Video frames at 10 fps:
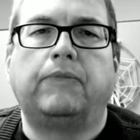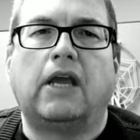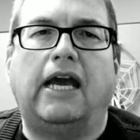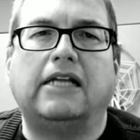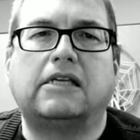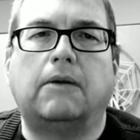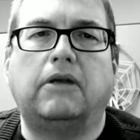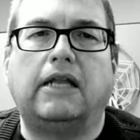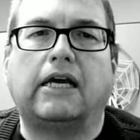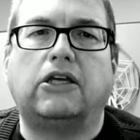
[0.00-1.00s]
It's
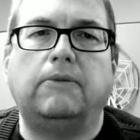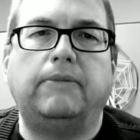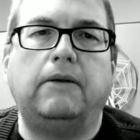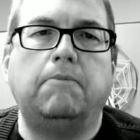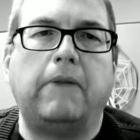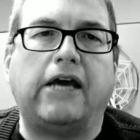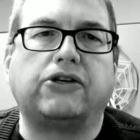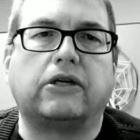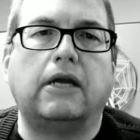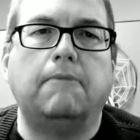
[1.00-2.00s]
something that could be
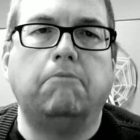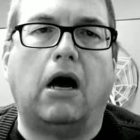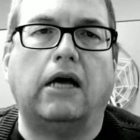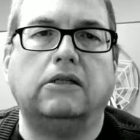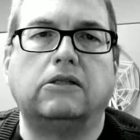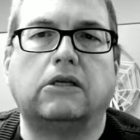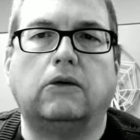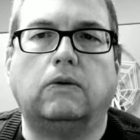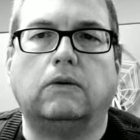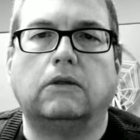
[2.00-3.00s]
measured and bought and
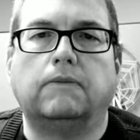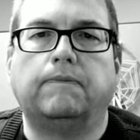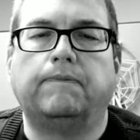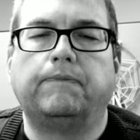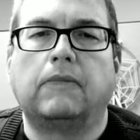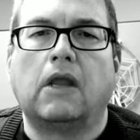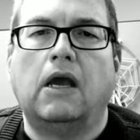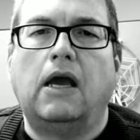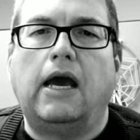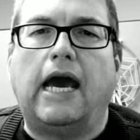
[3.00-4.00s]
sold.
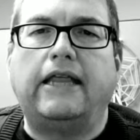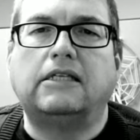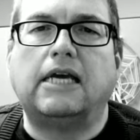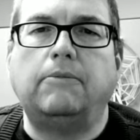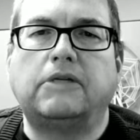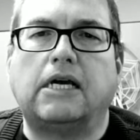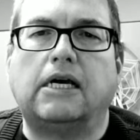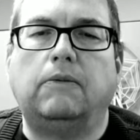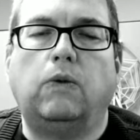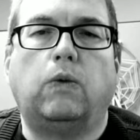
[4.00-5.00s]
At the same
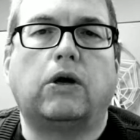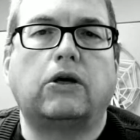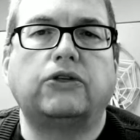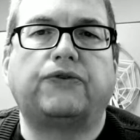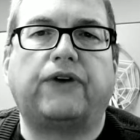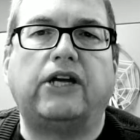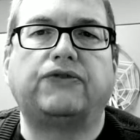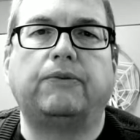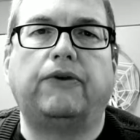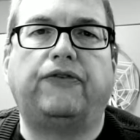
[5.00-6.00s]
time, workers fresh
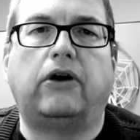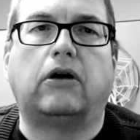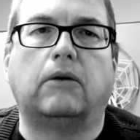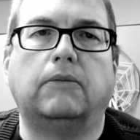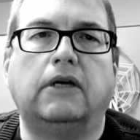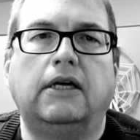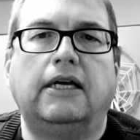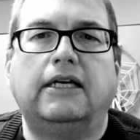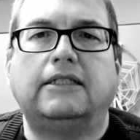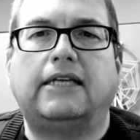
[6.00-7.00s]
from the farm
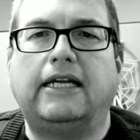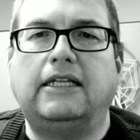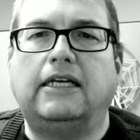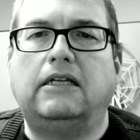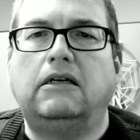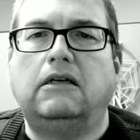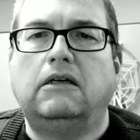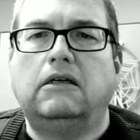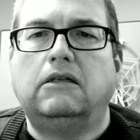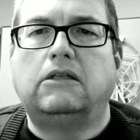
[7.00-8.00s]
tended
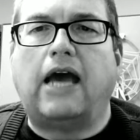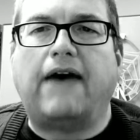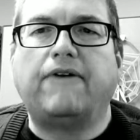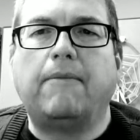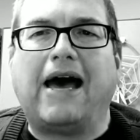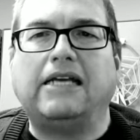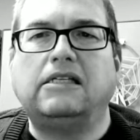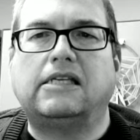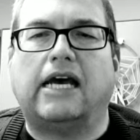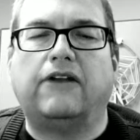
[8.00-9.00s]
to have a
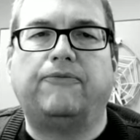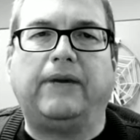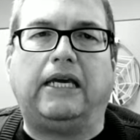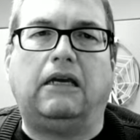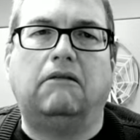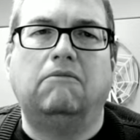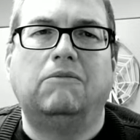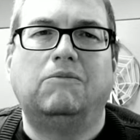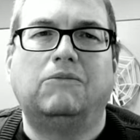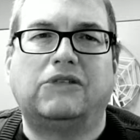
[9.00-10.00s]
mindset of being
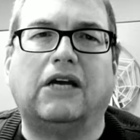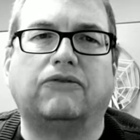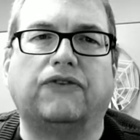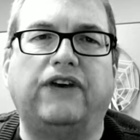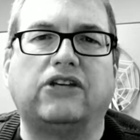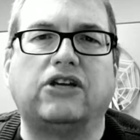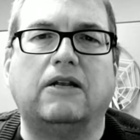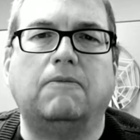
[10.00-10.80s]
self-sufficient.